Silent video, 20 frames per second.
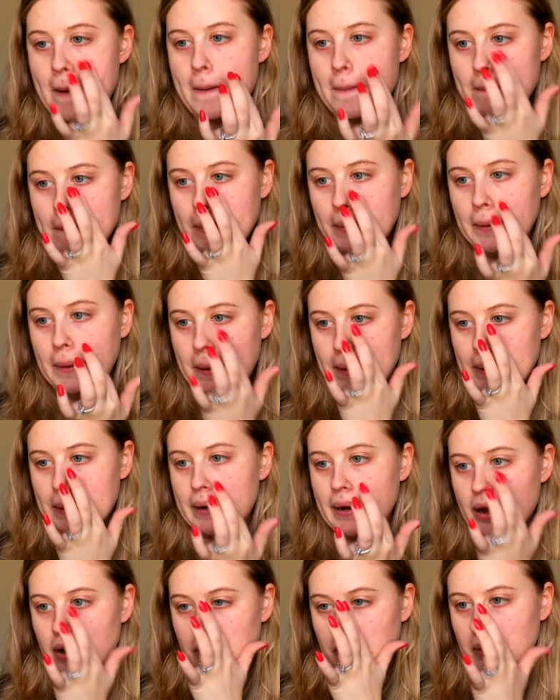and blend
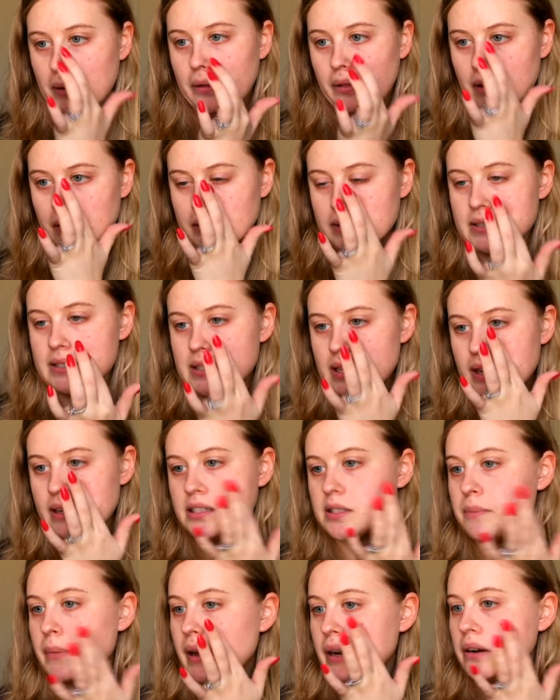it out along the
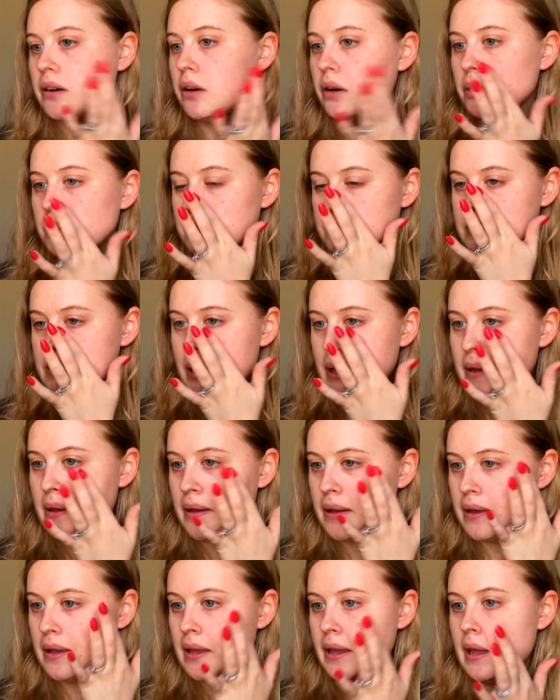sides of my nose
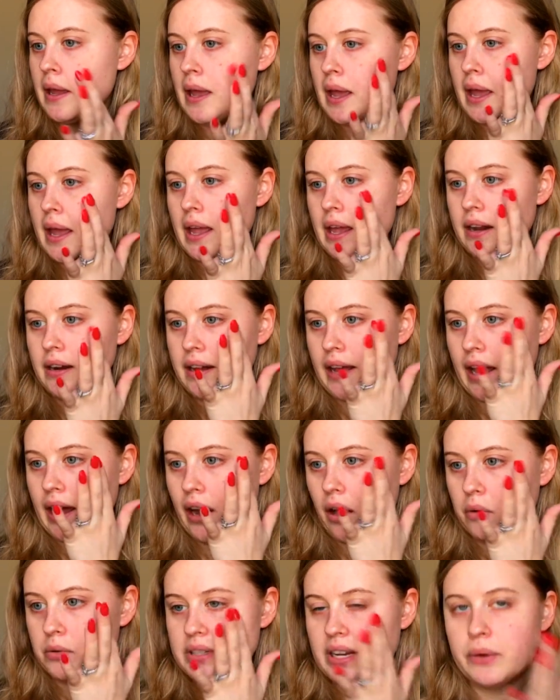and
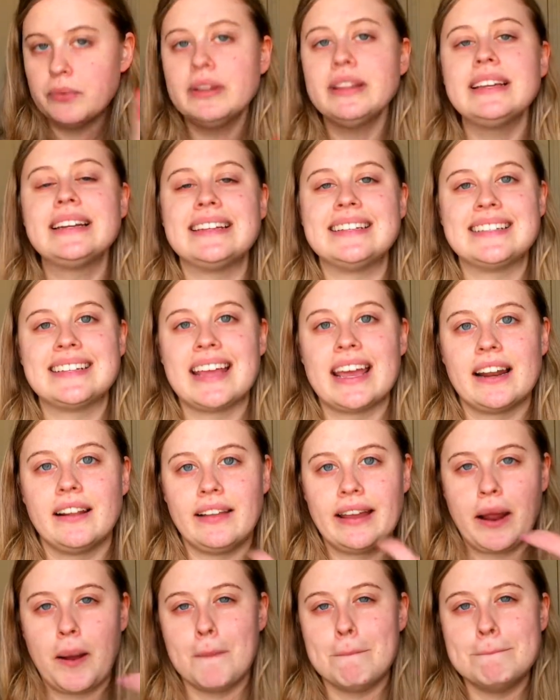out. I really need to get
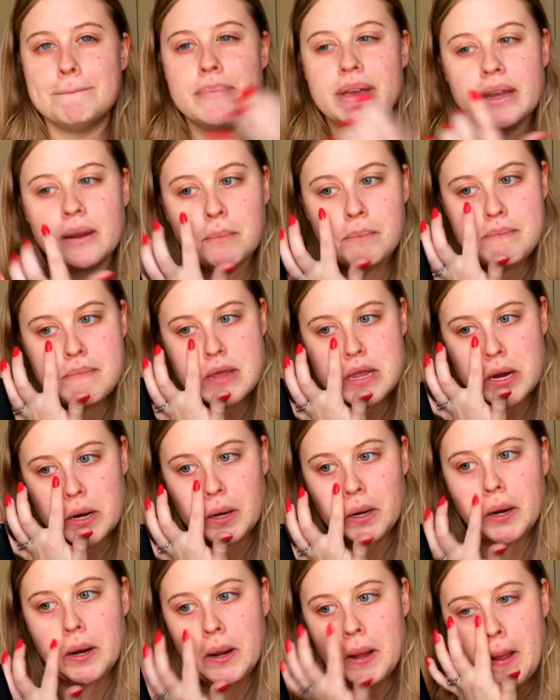like a big
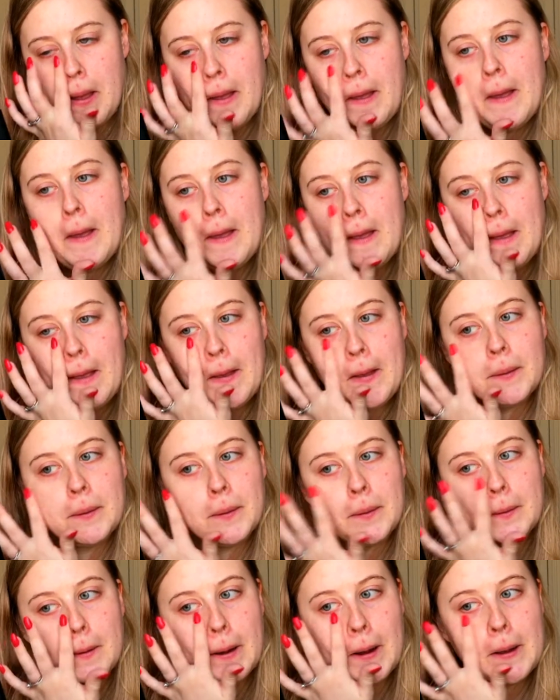mirror.
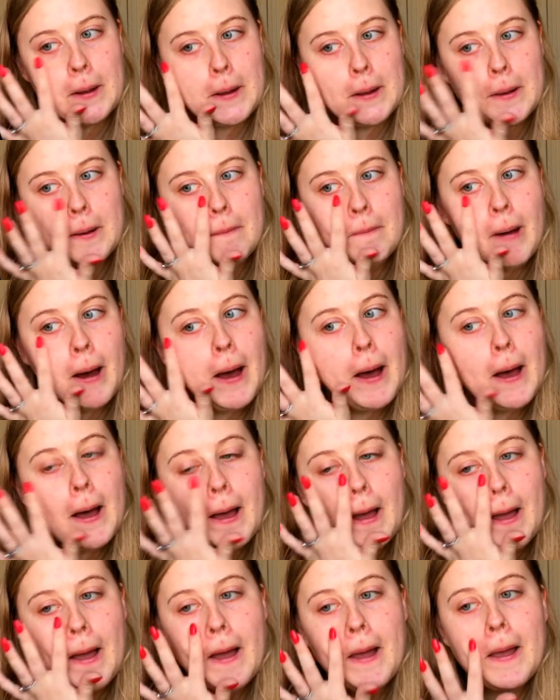That's what I need to
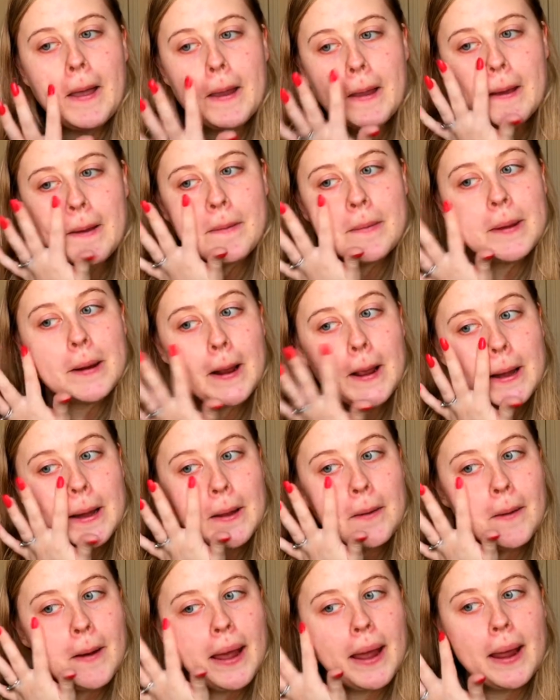buy. But
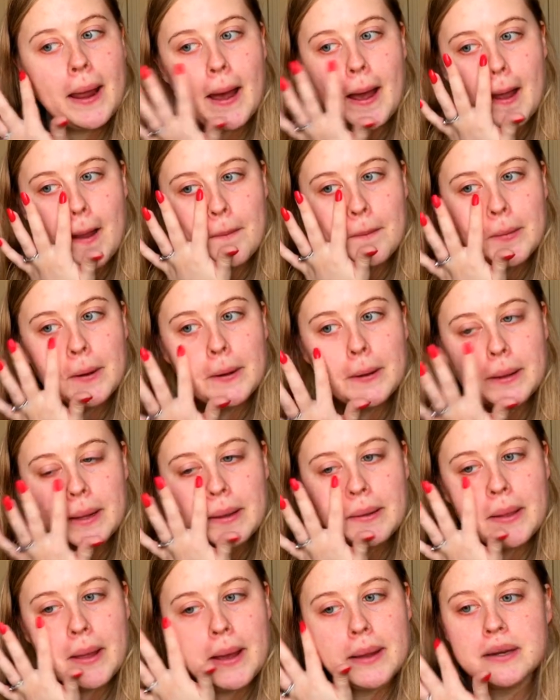anyway, I'm really
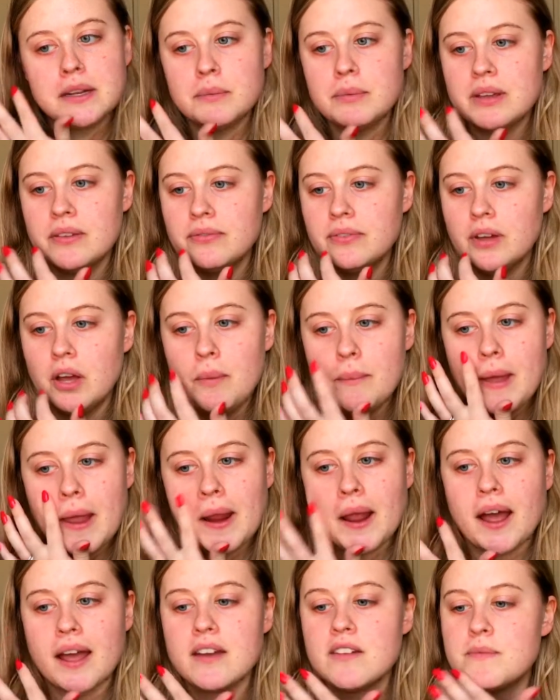glad to be
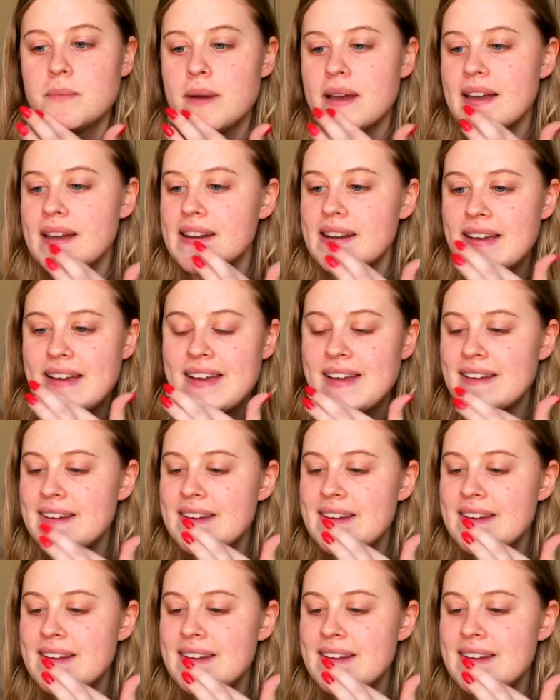filming. I've been